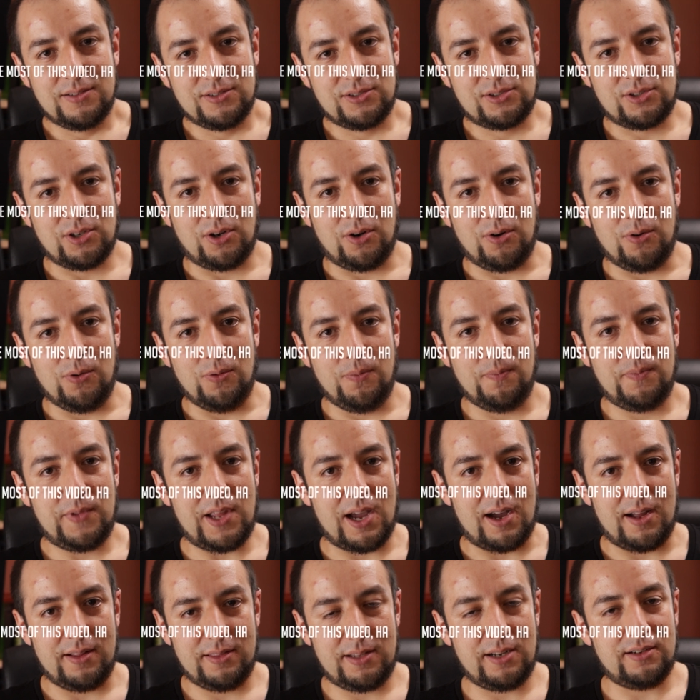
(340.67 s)
So
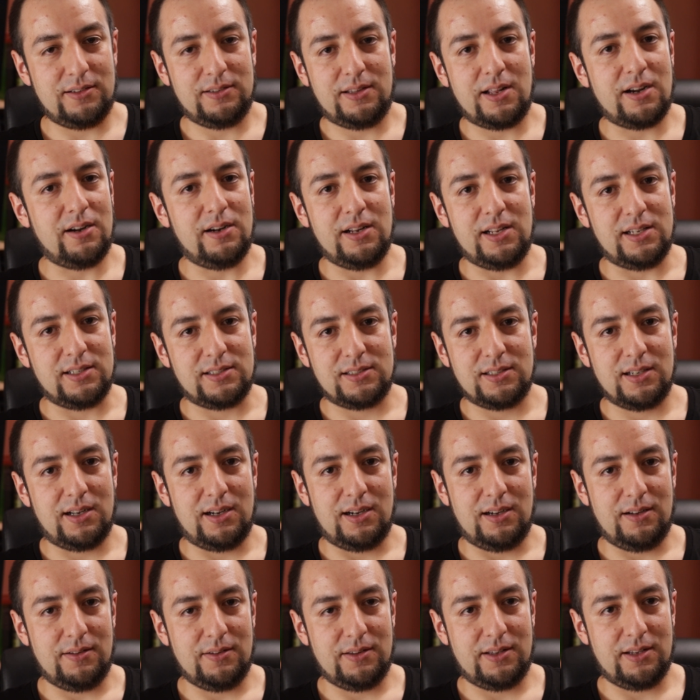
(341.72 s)
yeah, there it is.
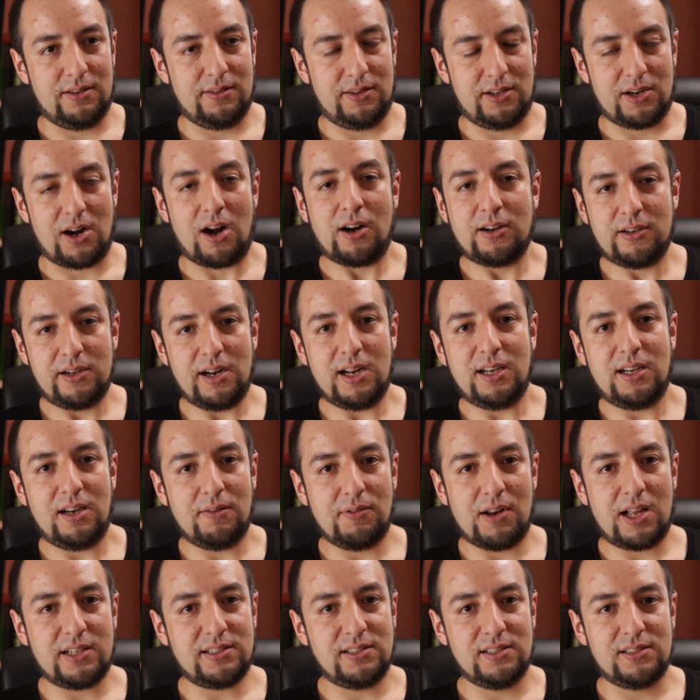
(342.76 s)
There are
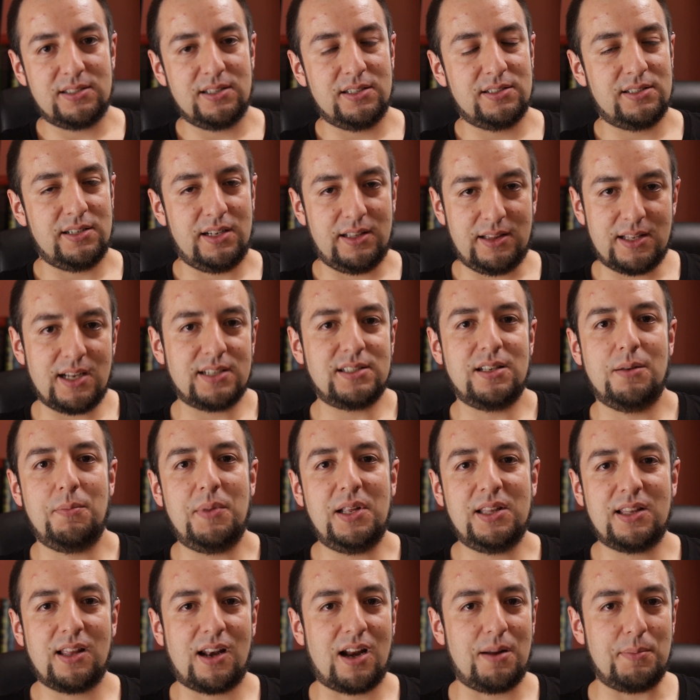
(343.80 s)
creative licenses. It doesn't
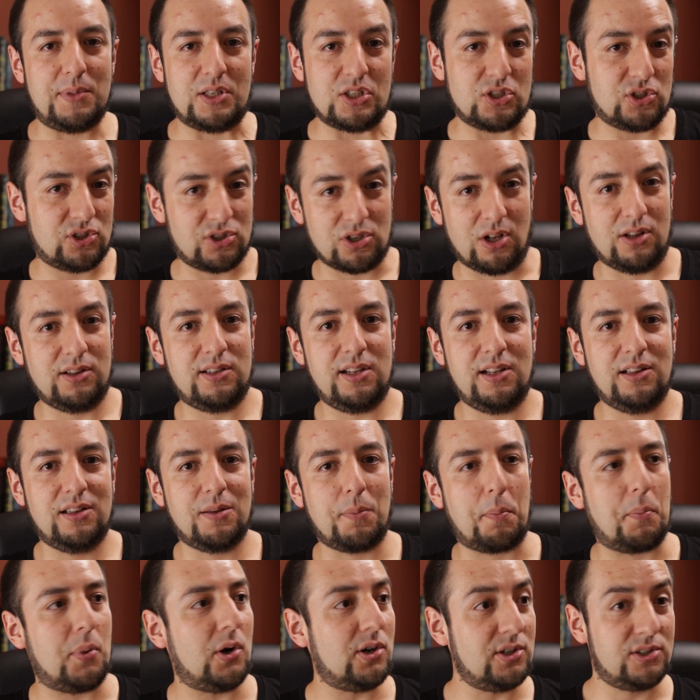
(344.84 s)
mean that I'm insulting
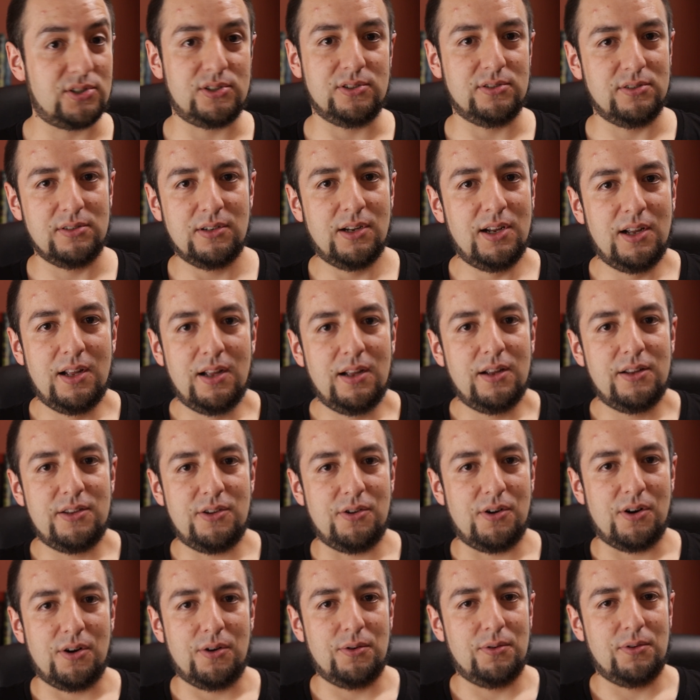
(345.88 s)
the person,
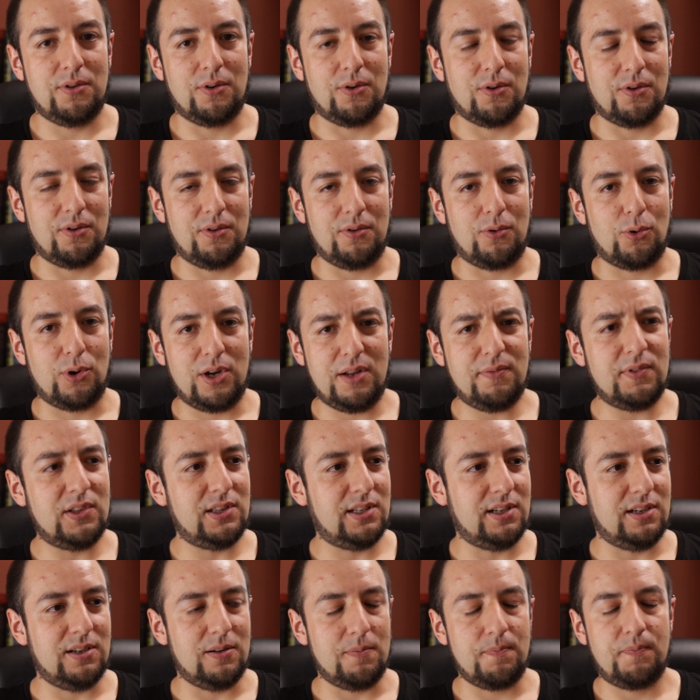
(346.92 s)
you know, or
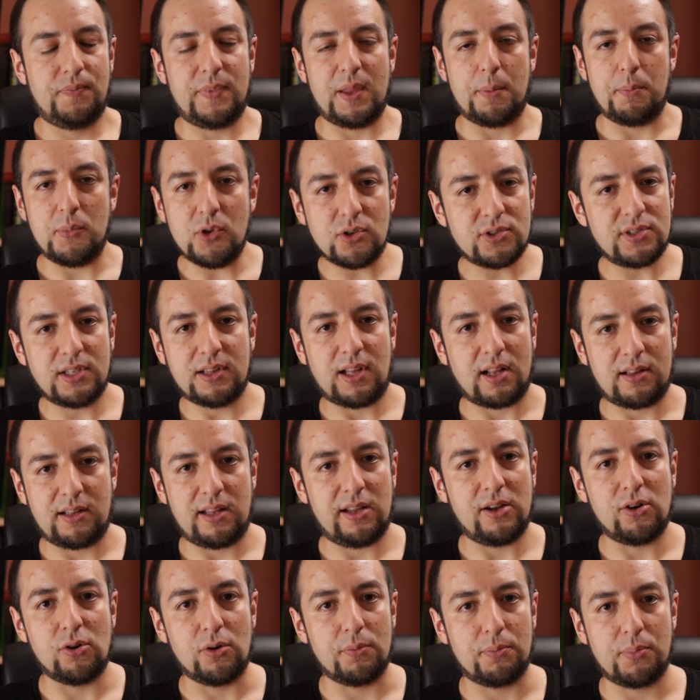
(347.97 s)
even the music that
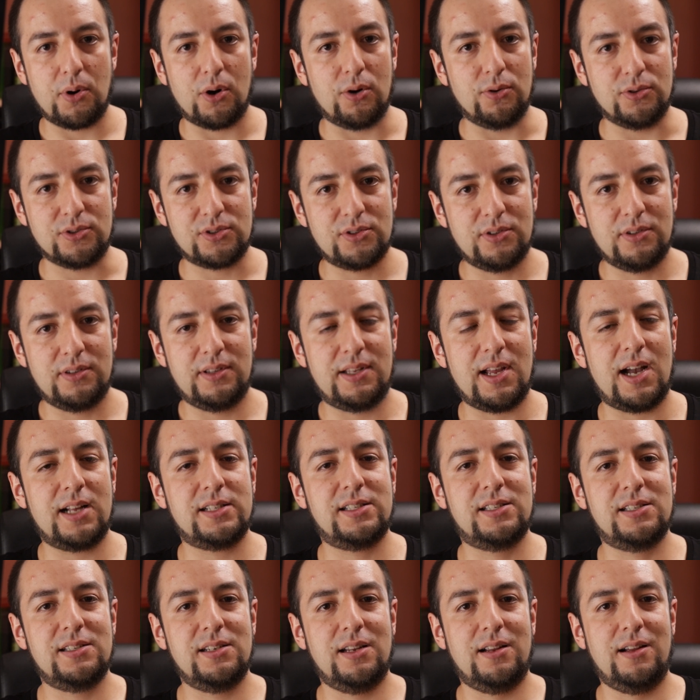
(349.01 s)
he composed.
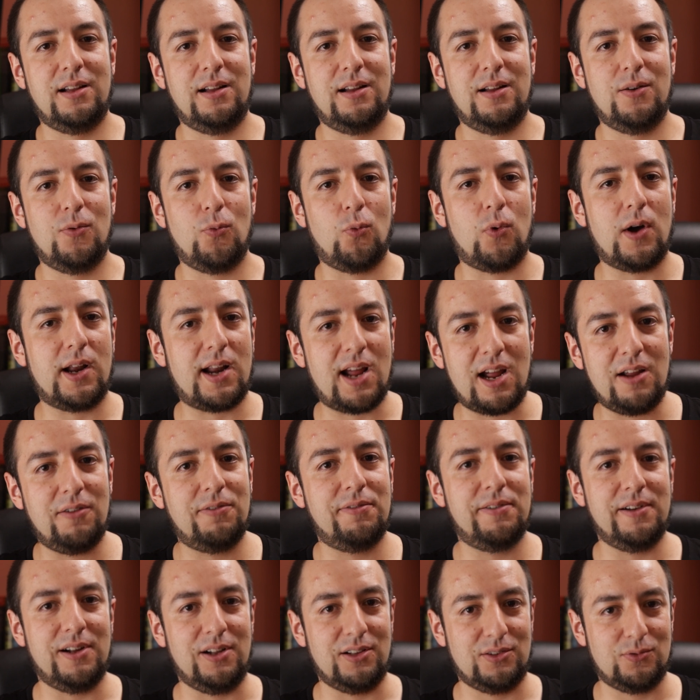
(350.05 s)
That's what I
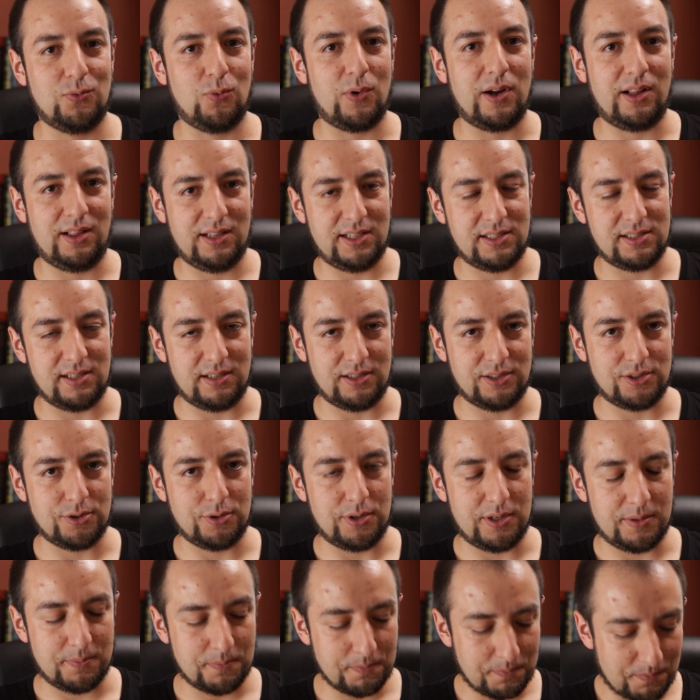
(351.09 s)
felt while listening to
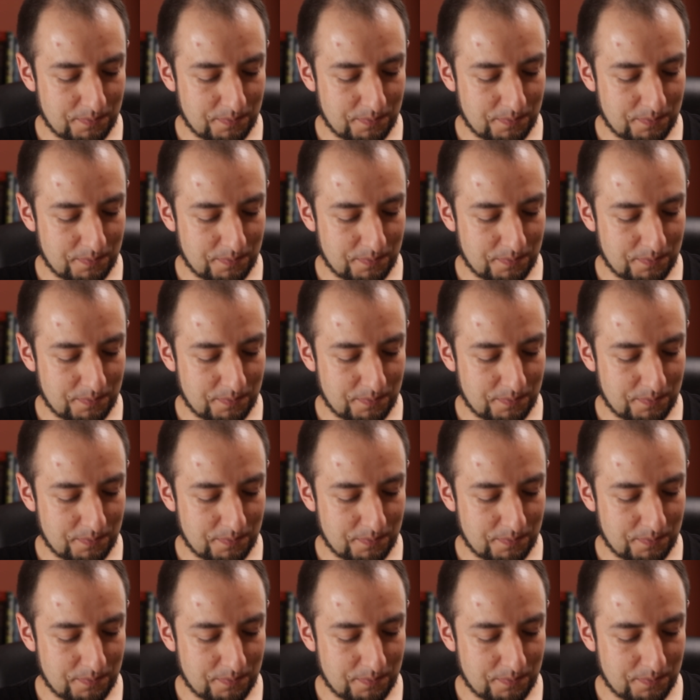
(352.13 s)
it.